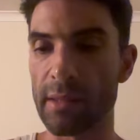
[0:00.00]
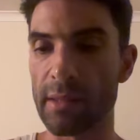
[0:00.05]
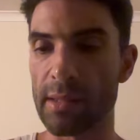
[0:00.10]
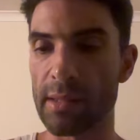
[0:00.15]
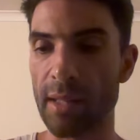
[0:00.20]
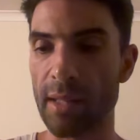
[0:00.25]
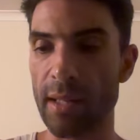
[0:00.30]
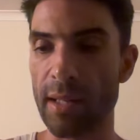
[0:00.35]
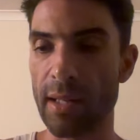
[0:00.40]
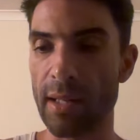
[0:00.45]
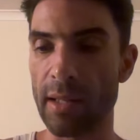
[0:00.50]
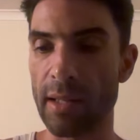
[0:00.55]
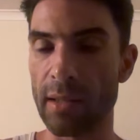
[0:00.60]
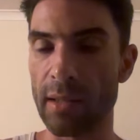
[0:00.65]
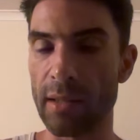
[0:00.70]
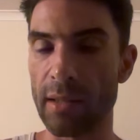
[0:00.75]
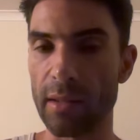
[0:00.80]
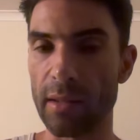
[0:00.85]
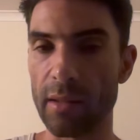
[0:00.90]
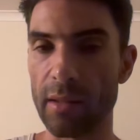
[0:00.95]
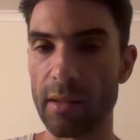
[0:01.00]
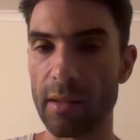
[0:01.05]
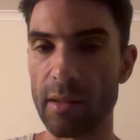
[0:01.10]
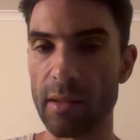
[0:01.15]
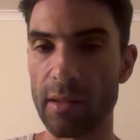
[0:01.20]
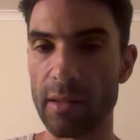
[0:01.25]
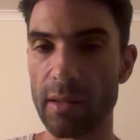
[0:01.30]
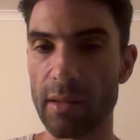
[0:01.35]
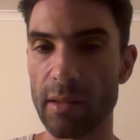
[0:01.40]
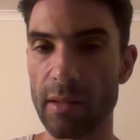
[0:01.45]
seeing
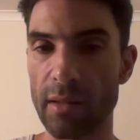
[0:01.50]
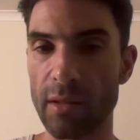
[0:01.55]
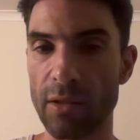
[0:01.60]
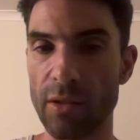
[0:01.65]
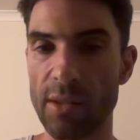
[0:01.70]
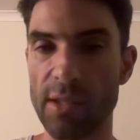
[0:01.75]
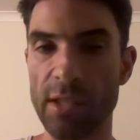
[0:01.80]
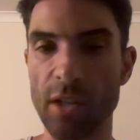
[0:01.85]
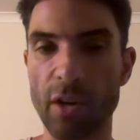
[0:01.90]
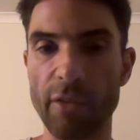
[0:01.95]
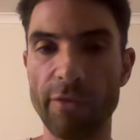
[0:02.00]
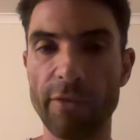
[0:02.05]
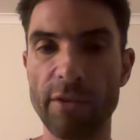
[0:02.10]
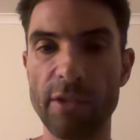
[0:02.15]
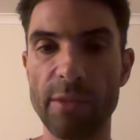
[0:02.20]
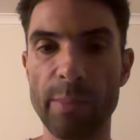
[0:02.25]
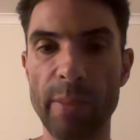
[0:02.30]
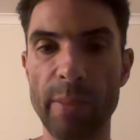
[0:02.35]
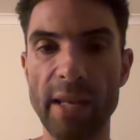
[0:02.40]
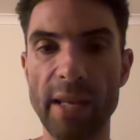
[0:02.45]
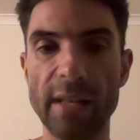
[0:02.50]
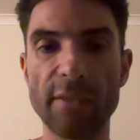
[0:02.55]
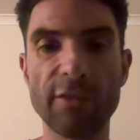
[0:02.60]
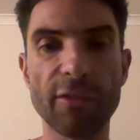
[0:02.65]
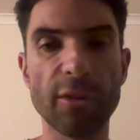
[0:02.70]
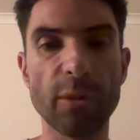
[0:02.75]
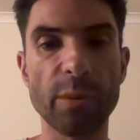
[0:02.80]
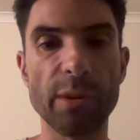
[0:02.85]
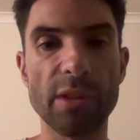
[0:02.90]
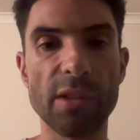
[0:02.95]
yourself as being
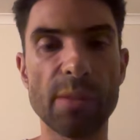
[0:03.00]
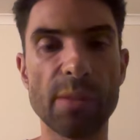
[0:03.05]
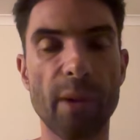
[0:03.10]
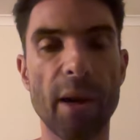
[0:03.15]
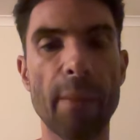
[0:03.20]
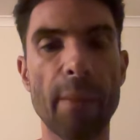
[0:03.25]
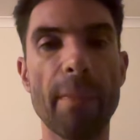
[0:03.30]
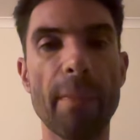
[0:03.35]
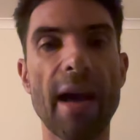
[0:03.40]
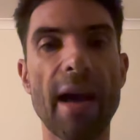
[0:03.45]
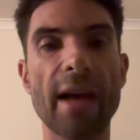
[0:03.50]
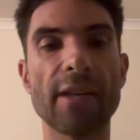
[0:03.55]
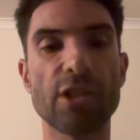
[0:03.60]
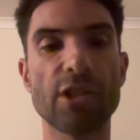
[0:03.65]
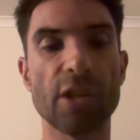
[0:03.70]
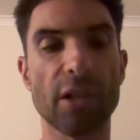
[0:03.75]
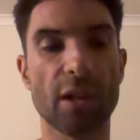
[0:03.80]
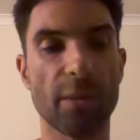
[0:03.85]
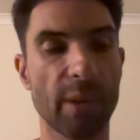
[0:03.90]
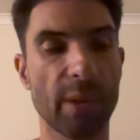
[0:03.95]
influenced by magic,